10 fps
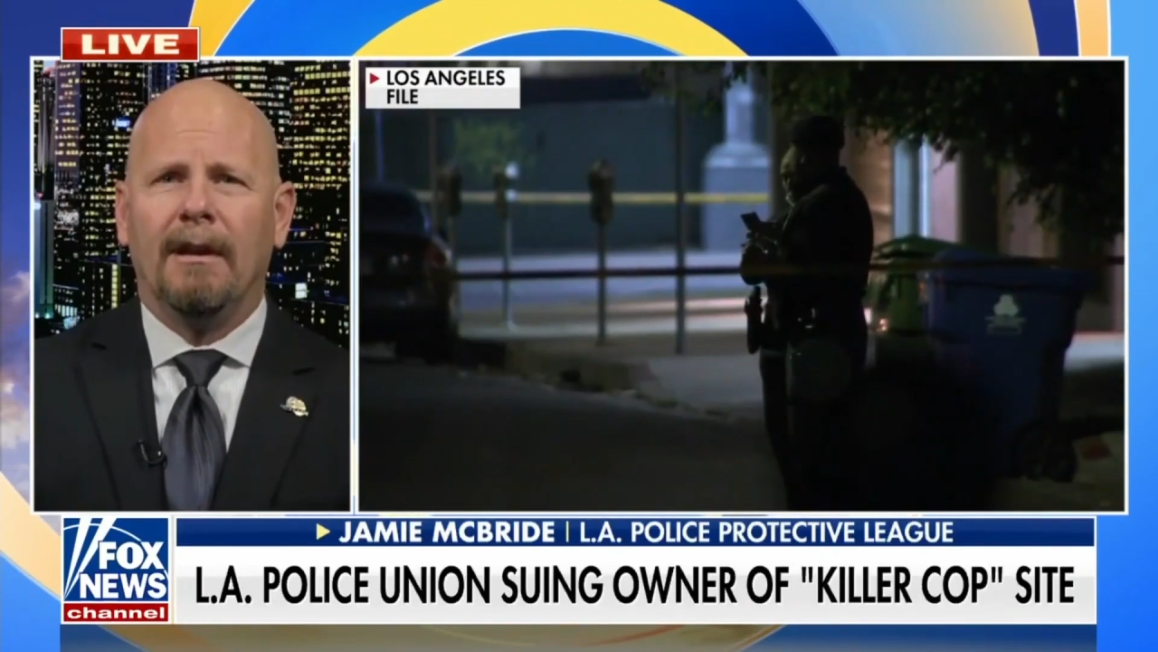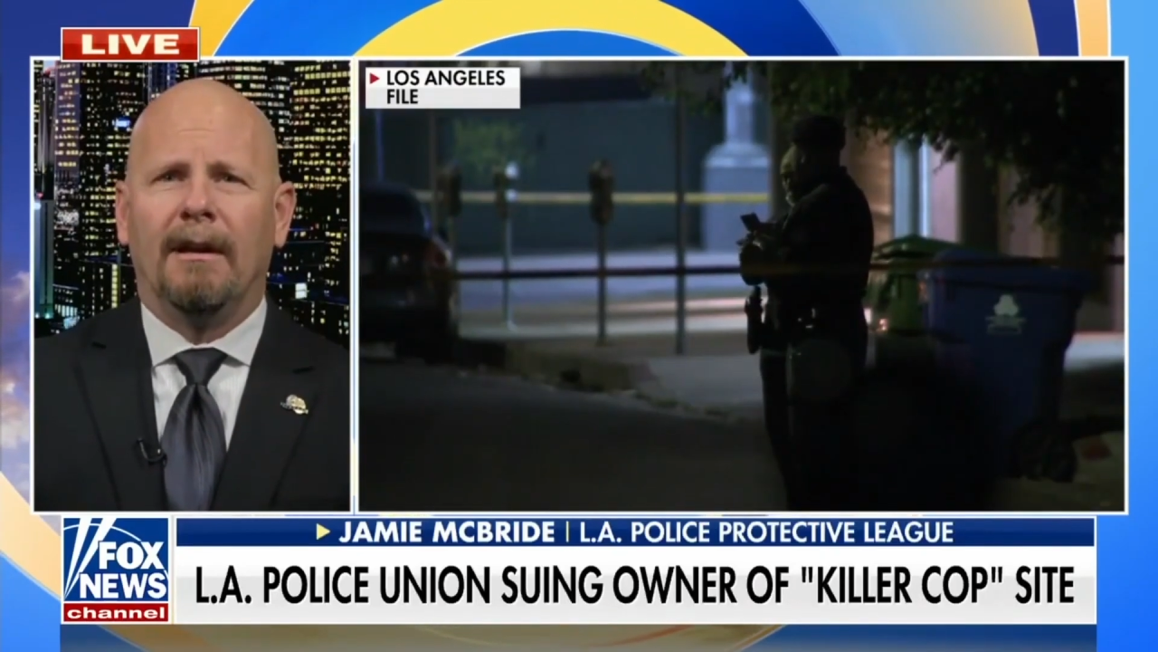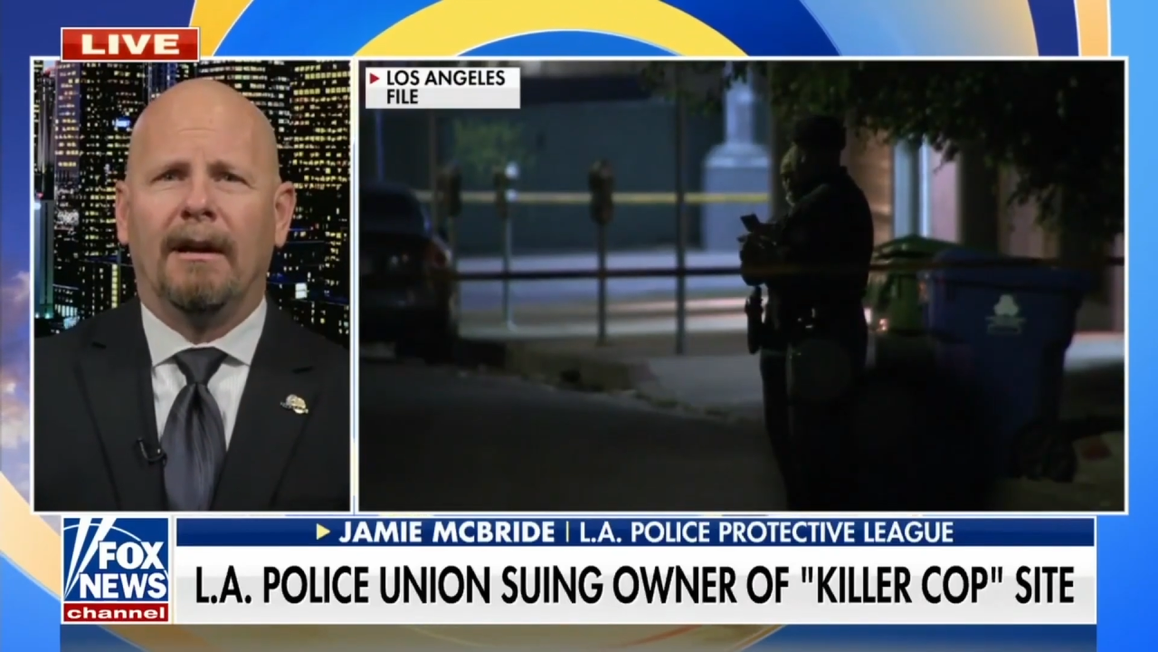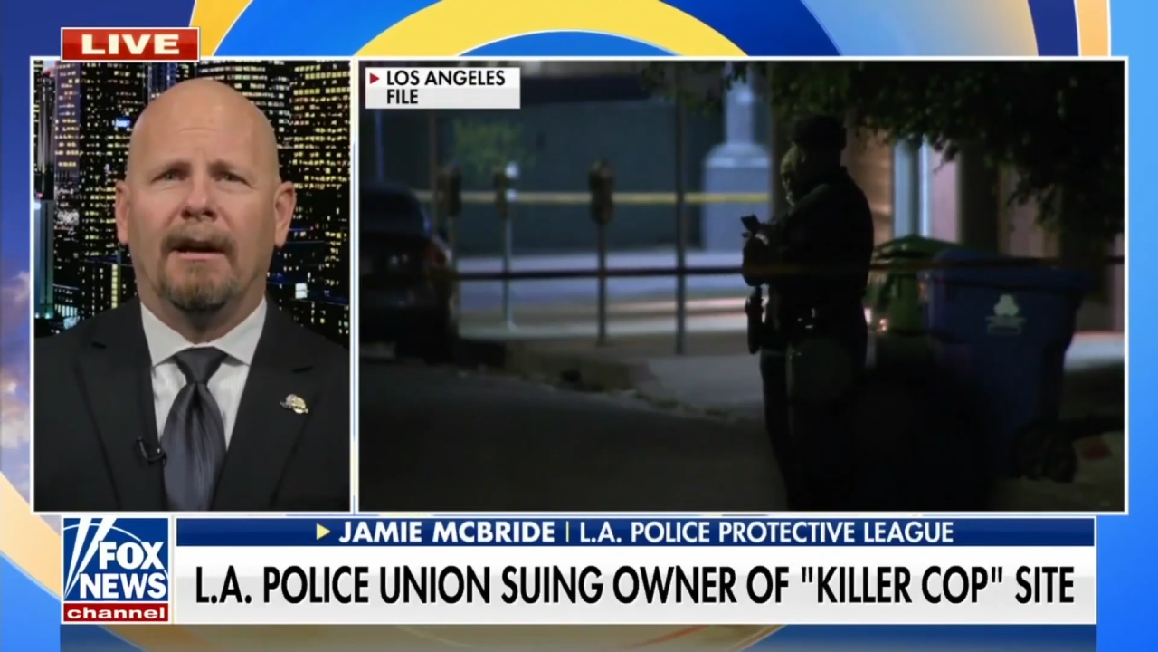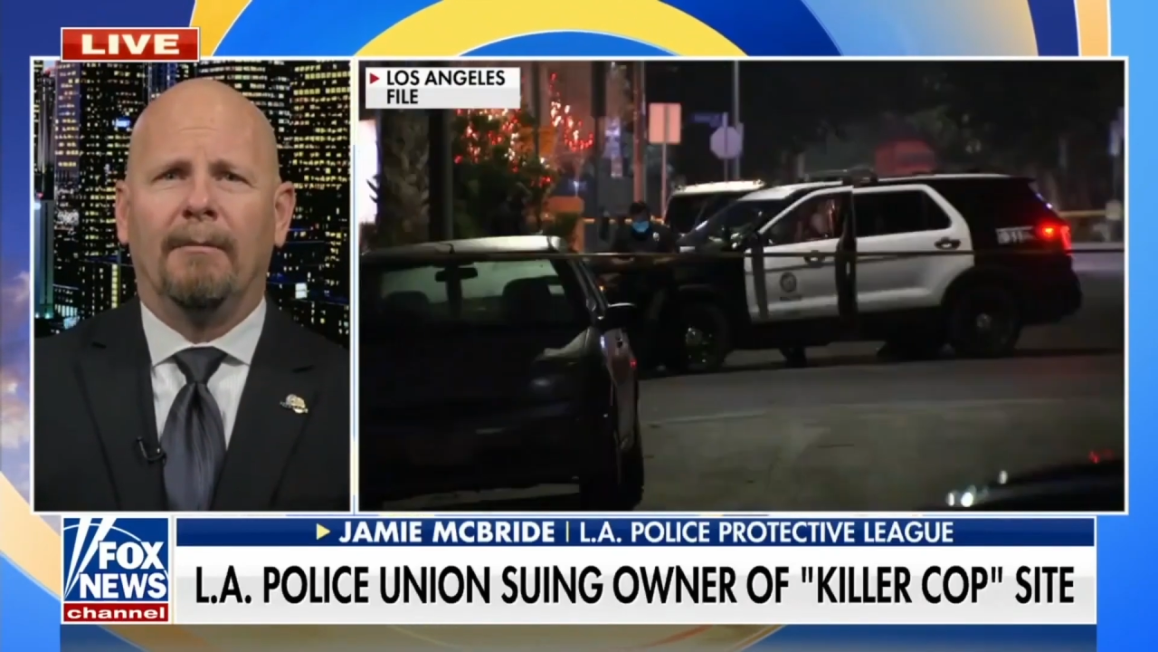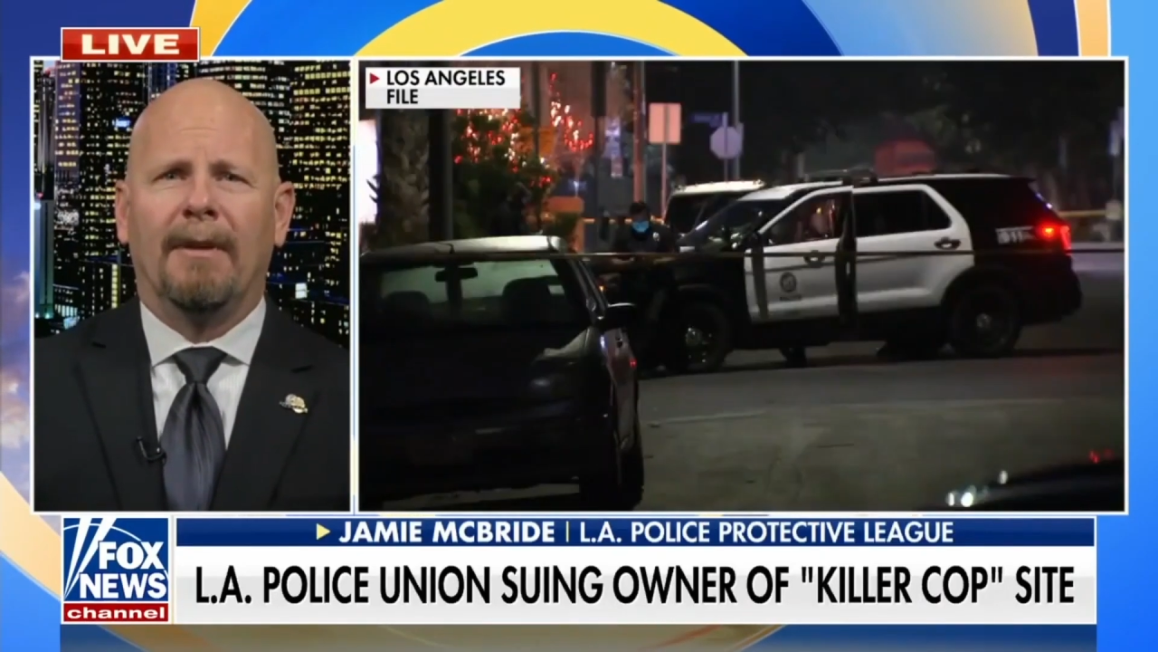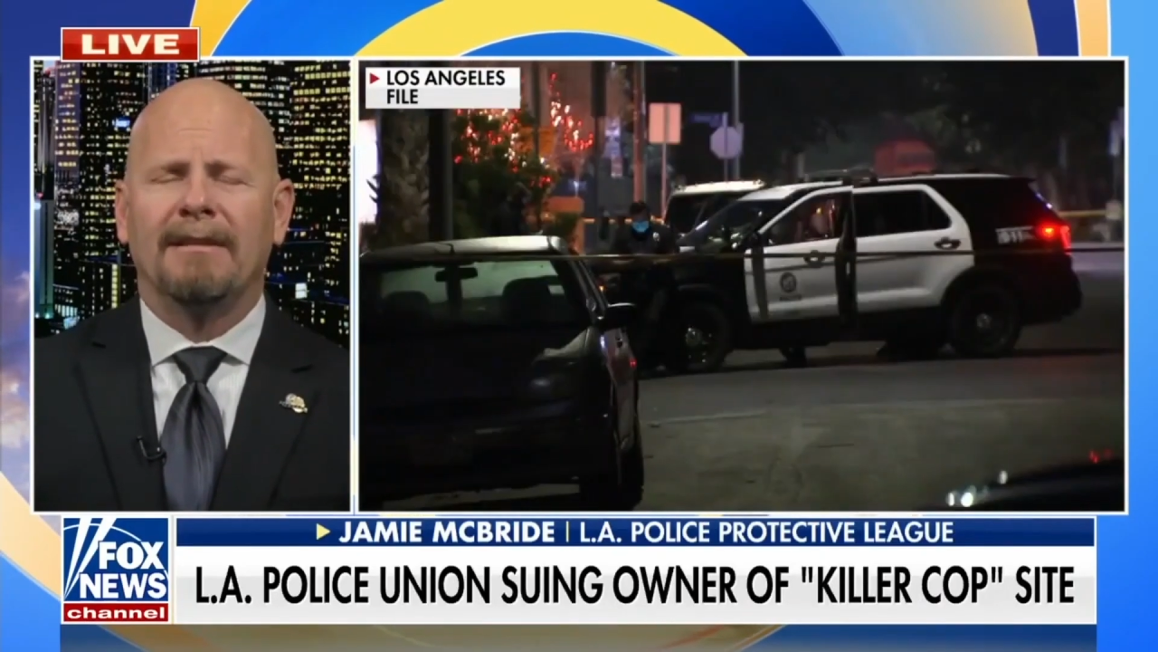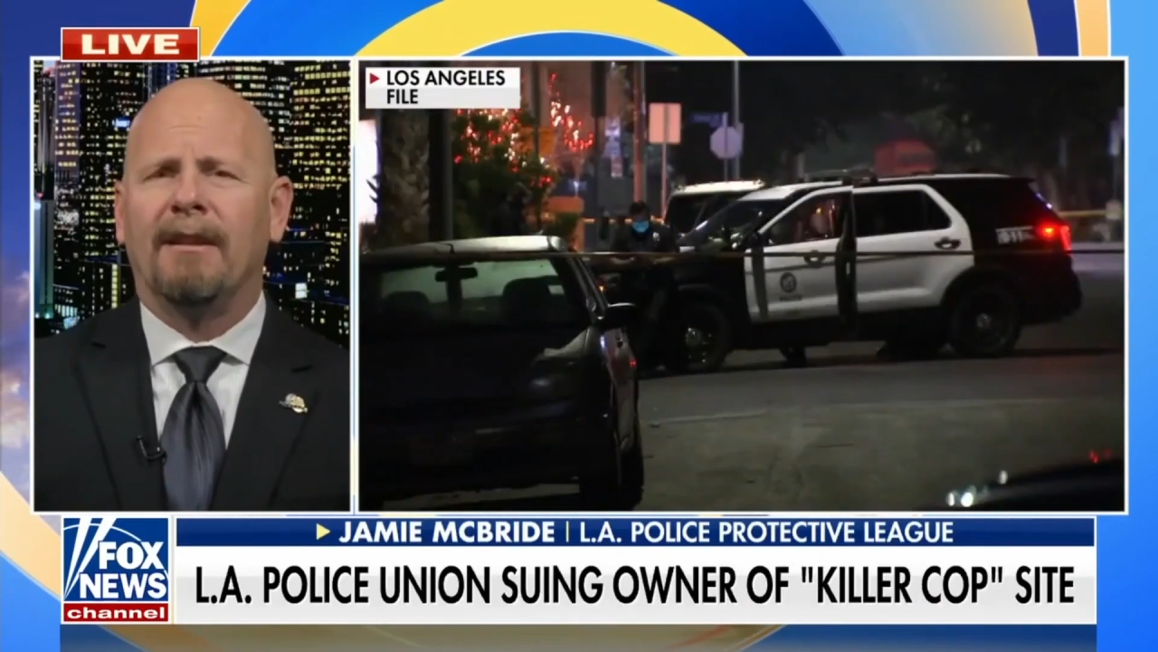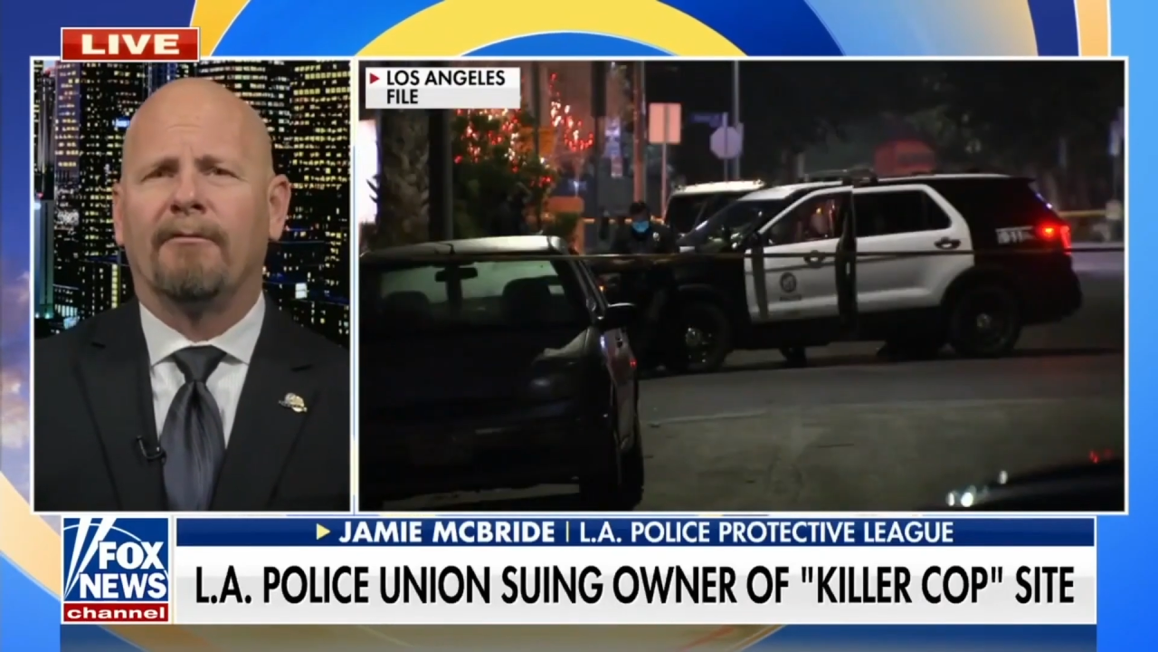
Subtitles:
that's not